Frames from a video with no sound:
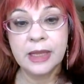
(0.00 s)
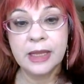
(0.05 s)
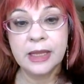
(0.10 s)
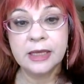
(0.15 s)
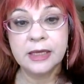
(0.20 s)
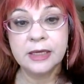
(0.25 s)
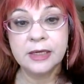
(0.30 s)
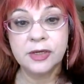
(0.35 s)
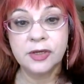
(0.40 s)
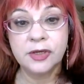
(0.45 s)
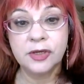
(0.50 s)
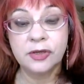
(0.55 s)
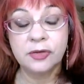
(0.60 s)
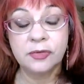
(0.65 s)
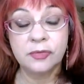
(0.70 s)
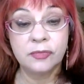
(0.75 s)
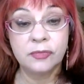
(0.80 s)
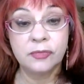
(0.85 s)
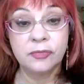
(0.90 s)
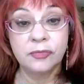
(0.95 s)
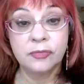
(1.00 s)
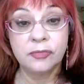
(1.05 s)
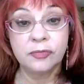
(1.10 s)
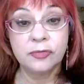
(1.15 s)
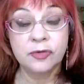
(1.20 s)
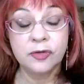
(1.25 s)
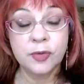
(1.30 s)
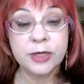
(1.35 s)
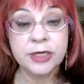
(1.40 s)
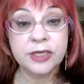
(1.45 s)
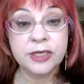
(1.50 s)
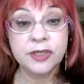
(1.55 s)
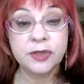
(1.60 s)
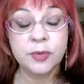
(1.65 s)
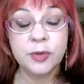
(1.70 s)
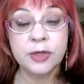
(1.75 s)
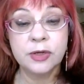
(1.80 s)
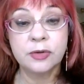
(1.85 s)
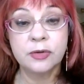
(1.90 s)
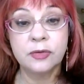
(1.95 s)
in
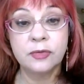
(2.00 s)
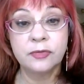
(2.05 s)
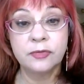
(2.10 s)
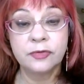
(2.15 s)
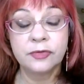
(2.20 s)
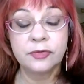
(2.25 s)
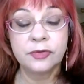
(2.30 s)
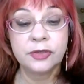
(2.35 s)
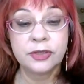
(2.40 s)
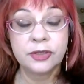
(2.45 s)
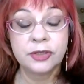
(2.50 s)
2012